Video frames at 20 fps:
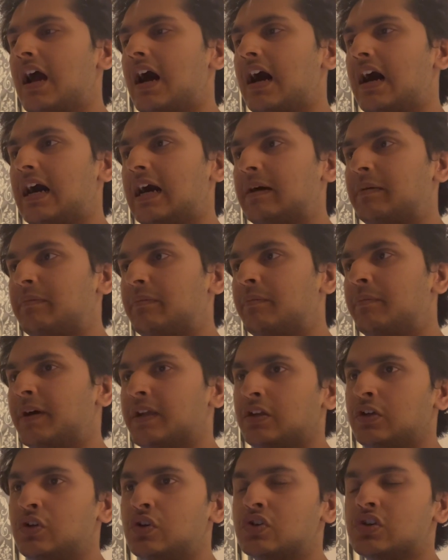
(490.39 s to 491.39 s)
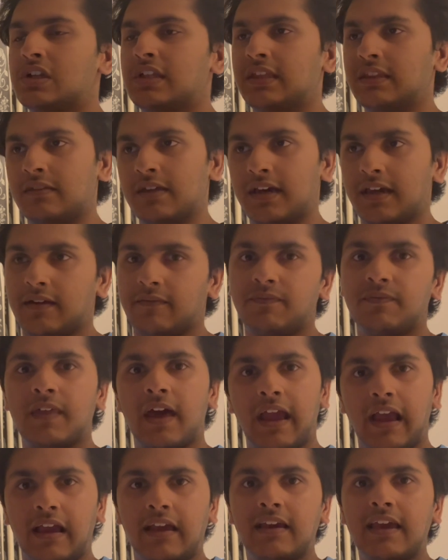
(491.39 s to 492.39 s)
But usually
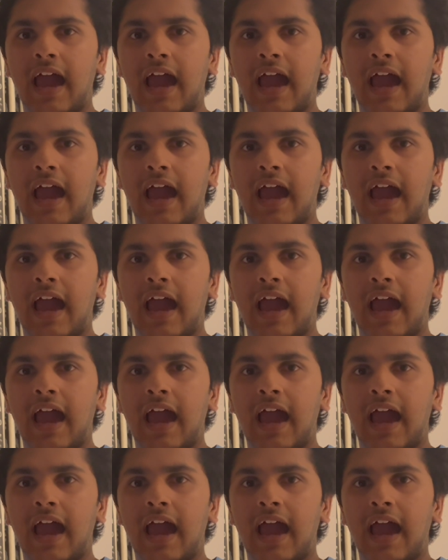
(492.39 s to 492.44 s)
they